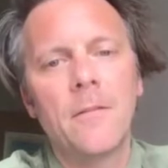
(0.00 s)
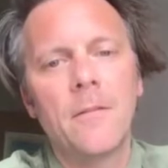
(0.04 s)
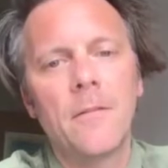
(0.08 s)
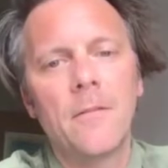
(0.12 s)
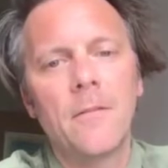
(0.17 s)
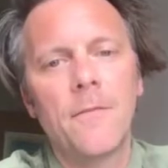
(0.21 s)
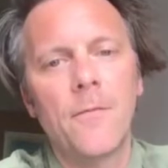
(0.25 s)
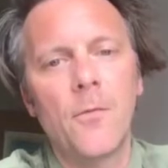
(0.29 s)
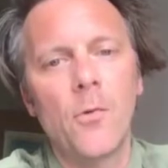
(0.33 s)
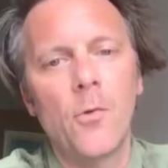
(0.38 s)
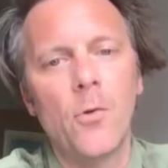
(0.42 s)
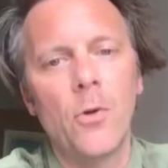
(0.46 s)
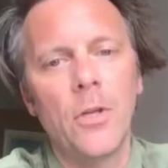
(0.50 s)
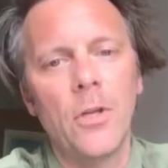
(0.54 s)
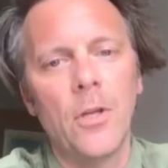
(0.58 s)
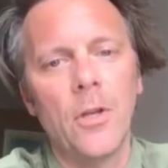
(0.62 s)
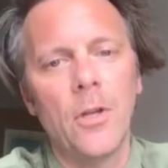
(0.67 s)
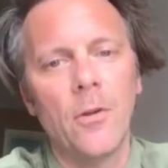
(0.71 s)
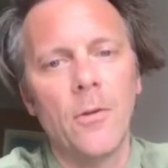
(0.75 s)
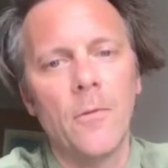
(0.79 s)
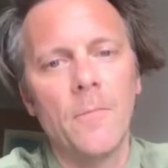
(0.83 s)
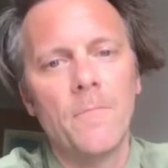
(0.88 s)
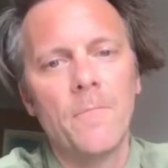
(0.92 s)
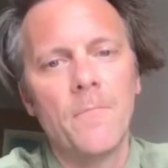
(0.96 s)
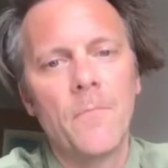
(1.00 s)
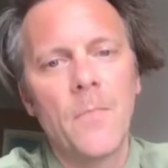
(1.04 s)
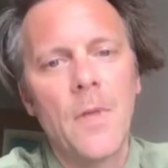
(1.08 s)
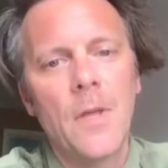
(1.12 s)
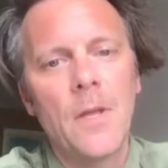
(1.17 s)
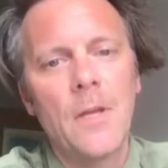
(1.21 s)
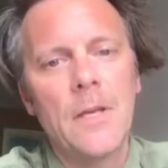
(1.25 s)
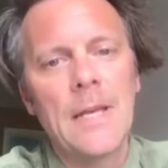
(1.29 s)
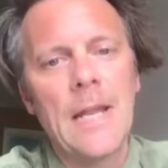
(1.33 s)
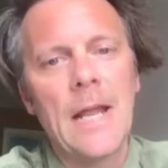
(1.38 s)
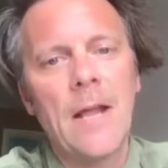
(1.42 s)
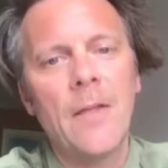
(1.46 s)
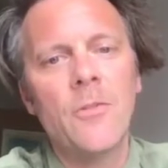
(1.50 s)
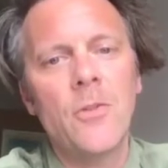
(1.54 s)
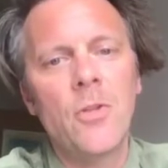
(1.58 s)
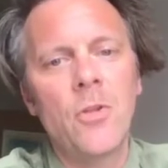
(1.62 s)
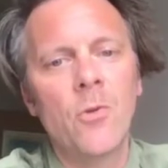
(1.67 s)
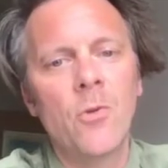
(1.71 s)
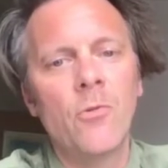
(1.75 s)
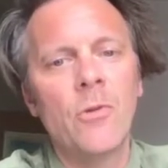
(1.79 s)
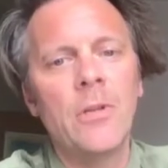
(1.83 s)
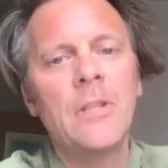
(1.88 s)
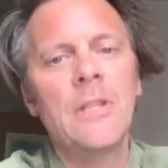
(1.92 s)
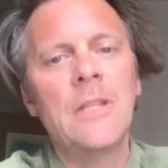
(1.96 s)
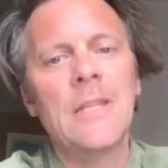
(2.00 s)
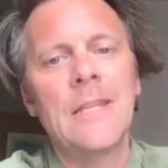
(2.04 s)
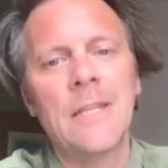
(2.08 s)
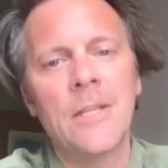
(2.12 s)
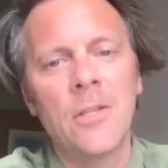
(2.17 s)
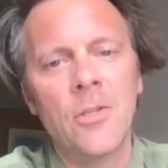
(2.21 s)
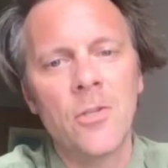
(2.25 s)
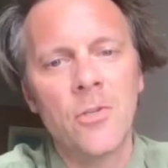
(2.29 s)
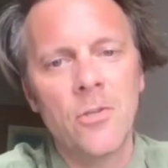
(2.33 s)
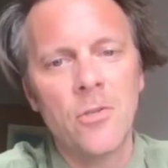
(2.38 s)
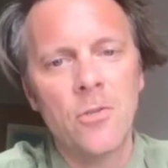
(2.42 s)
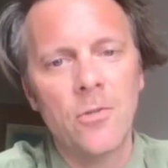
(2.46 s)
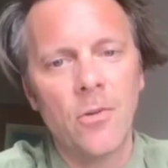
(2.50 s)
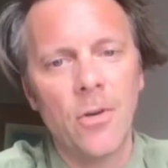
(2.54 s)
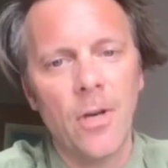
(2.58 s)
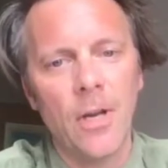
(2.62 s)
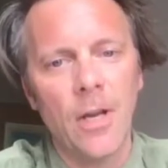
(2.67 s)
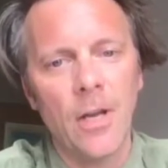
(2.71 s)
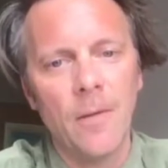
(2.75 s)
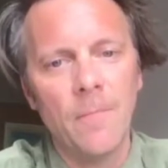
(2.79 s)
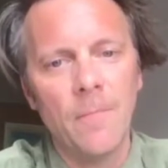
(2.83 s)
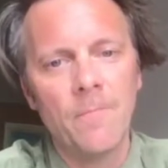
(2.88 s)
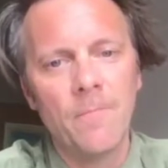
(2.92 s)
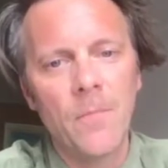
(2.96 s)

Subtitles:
for you, now that you're in the industry,